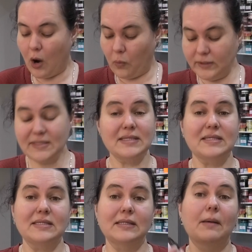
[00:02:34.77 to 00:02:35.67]
Once this
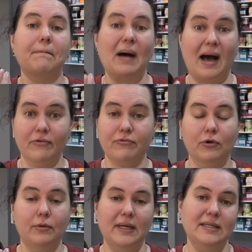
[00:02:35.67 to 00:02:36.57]
is in the
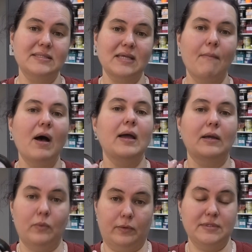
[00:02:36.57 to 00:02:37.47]
bathroom in summer,
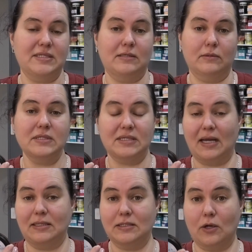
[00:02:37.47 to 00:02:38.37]
it will still
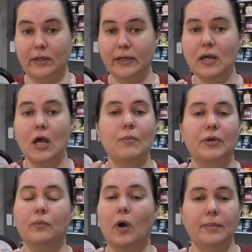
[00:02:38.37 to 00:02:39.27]
stay solid,
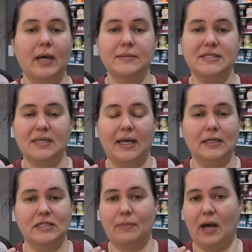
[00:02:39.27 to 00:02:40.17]
but you won't be able to take
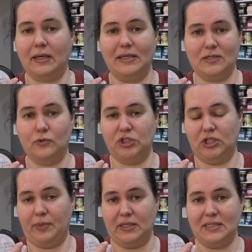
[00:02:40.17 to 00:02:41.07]
it to markets or
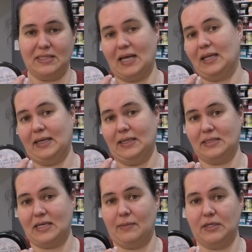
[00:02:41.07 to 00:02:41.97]
ship it to sell it in
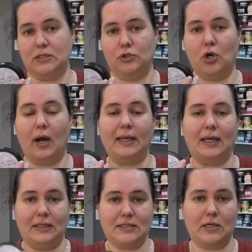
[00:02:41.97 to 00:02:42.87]
summer. So try and
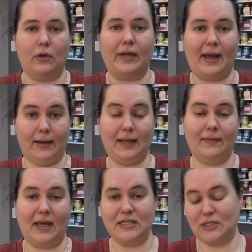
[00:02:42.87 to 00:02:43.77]
get it sold out in
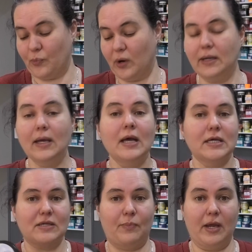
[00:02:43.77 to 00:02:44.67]
that spring
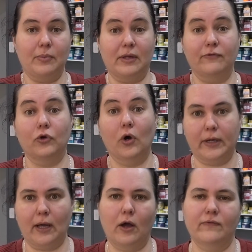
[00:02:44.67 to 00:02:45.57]
so people have got
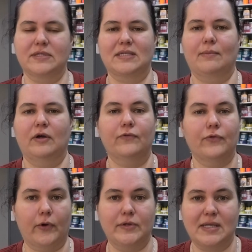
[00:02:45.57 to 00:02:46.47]
it over summer, for
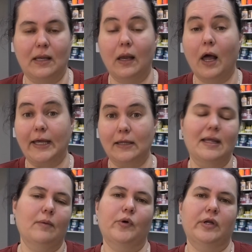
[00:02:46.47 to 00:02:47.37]
those that like
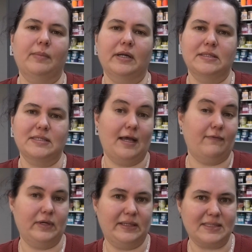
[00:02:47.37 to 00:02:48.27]
their body butters
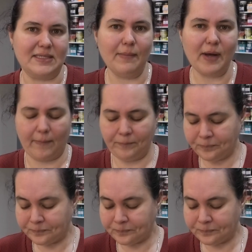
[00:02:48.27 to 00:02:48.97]
even in summer.